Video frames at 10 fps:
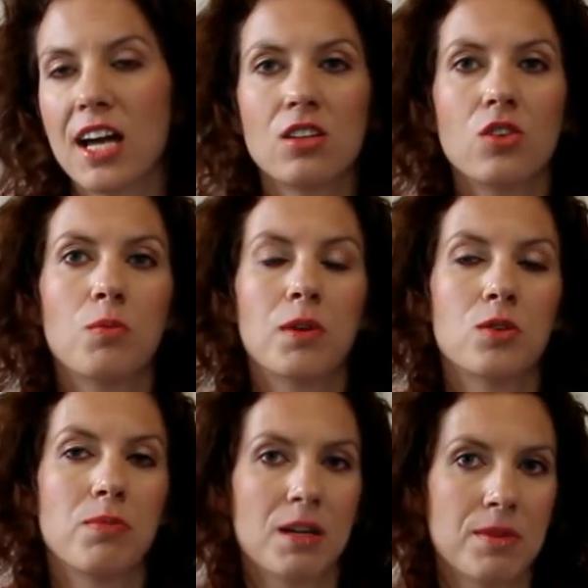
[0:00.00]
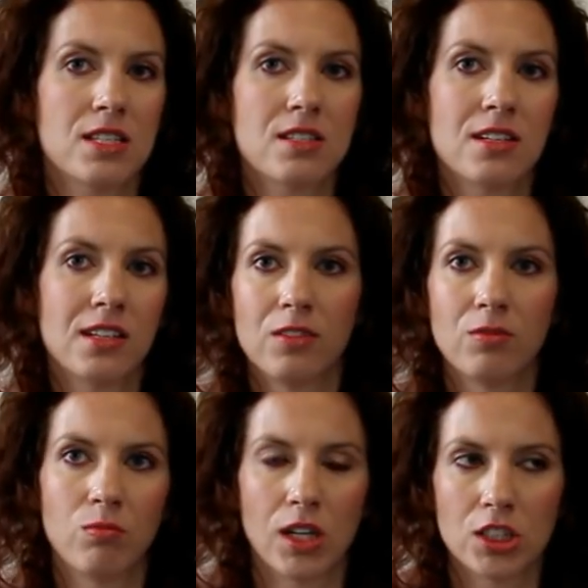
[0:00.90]
know about babies
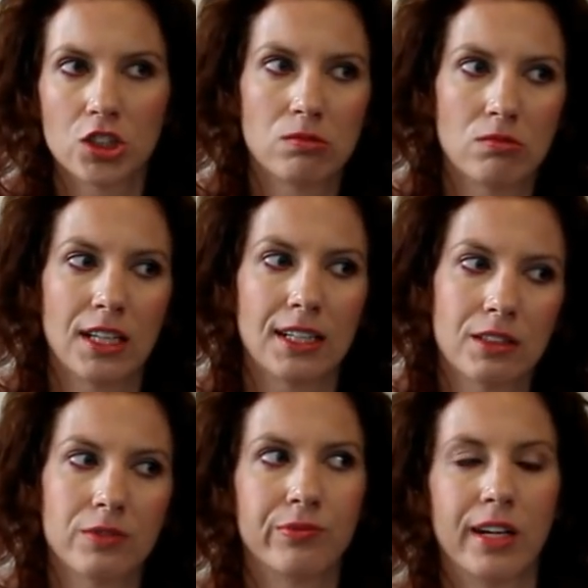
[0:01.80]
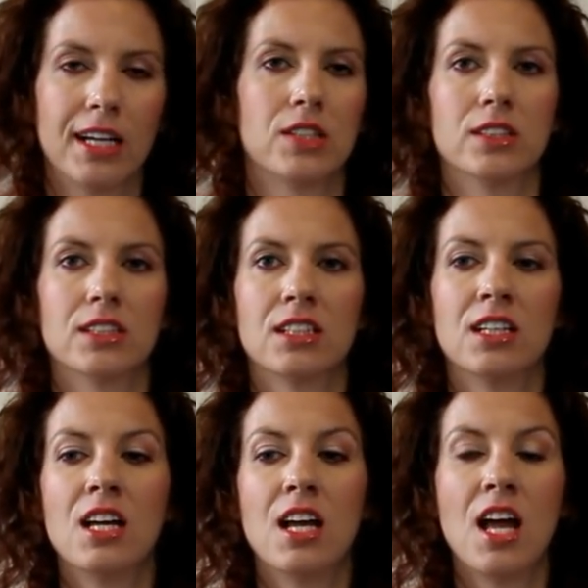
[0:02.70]
much. Like,
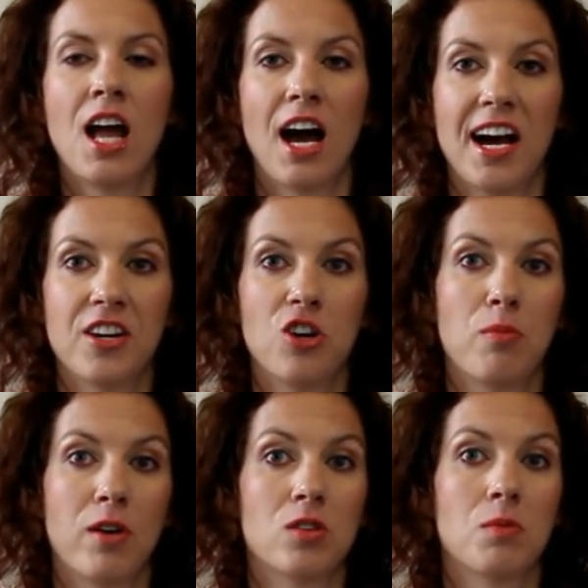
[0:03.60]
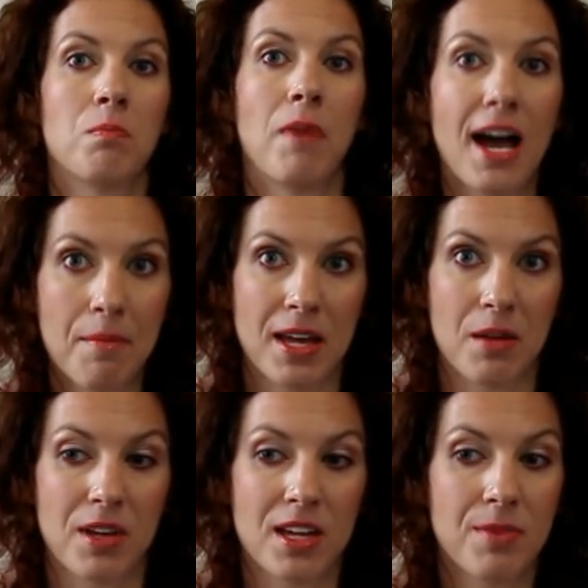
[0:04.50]
I know about my
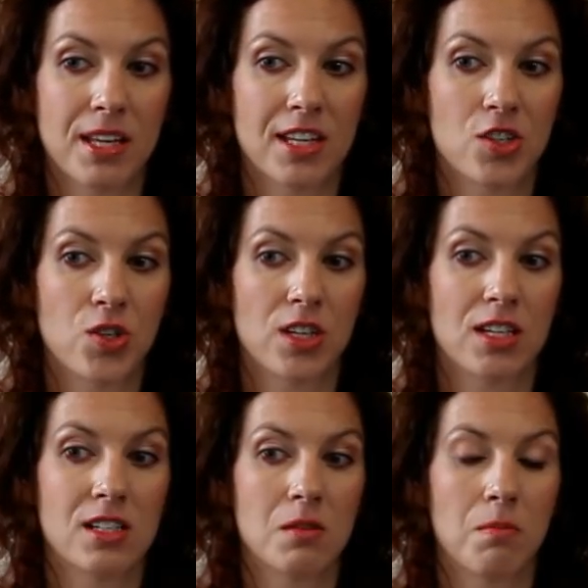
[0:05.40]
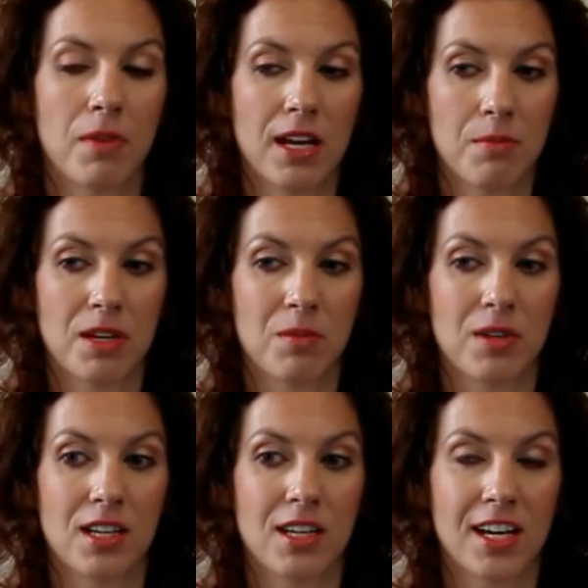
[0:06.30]
baby, because she is my
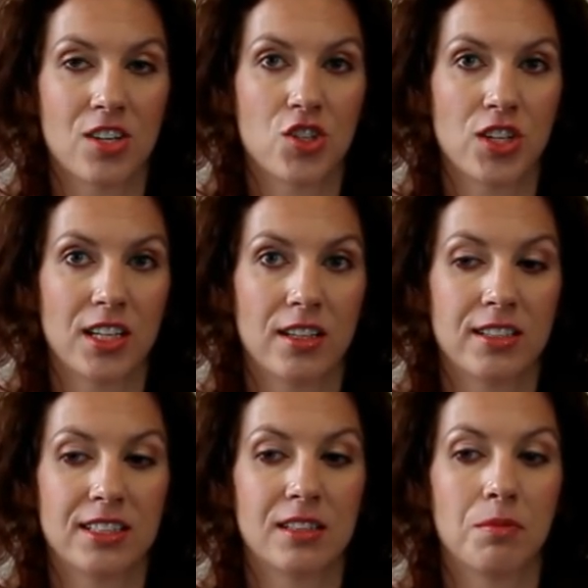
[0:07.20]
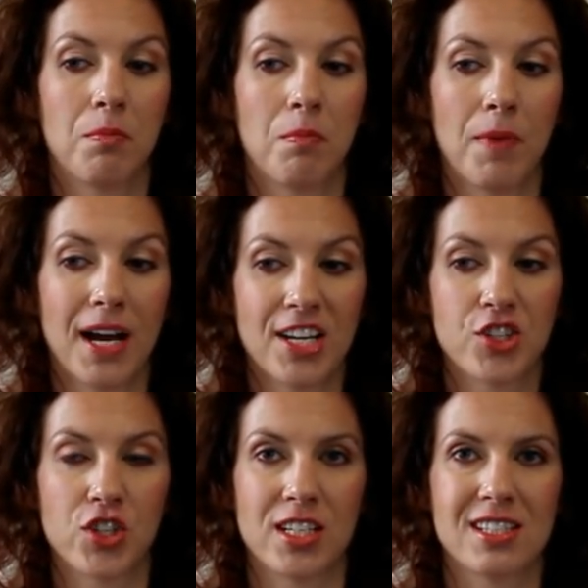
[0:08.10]
baby and she inherited my
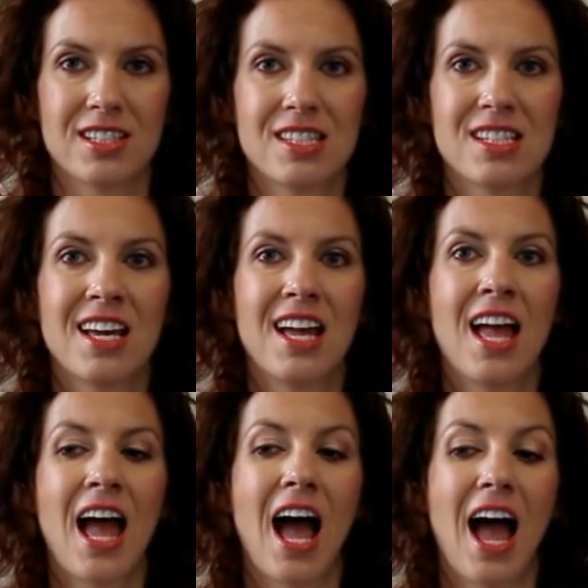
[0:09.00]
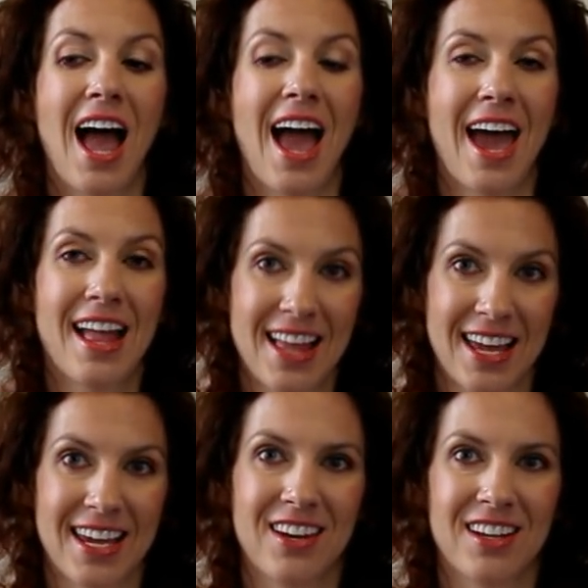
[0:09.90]
genes, and
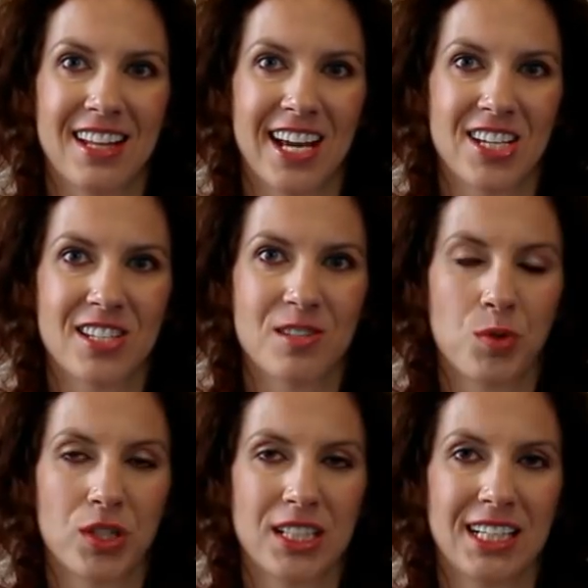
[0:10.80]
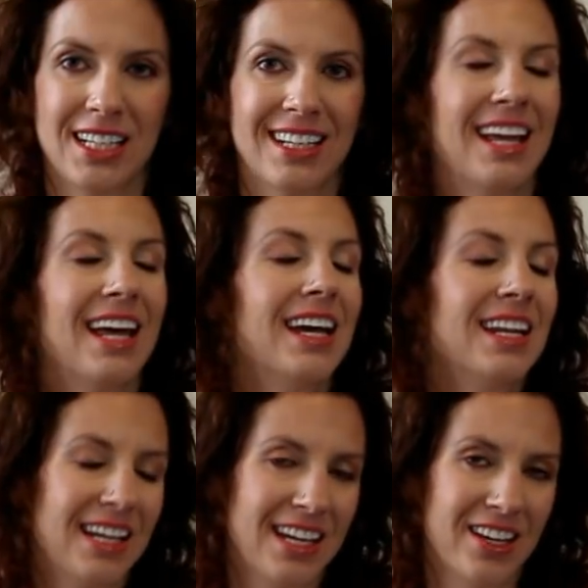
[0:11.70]
I cannot digest protein, and
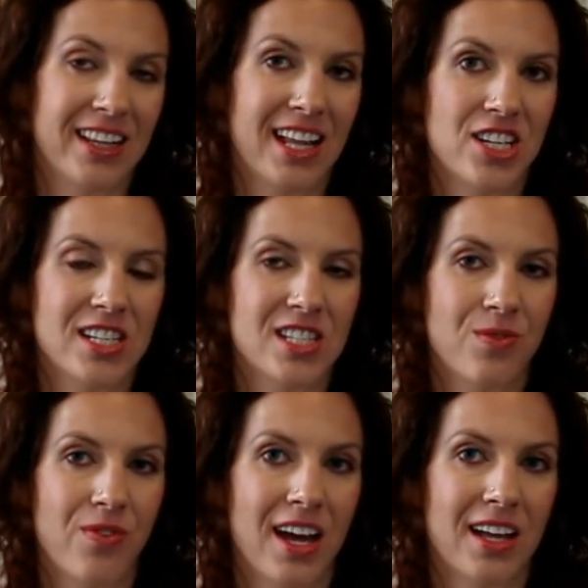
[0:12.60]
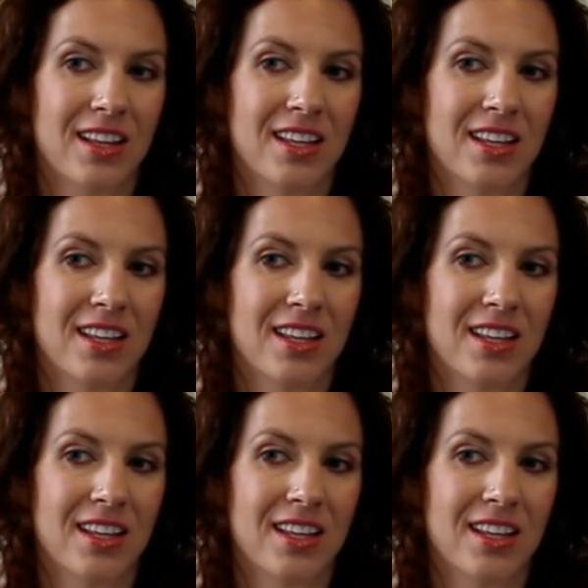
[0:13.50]
I cannot digest fat,